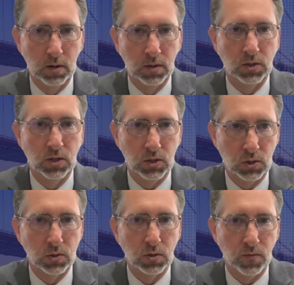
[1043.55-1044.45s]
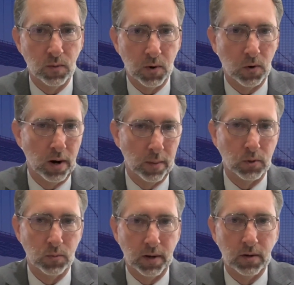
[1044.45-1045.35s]
decisions from a credit
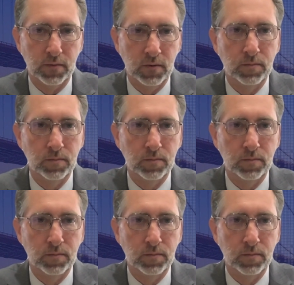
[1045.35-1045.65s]
perspective?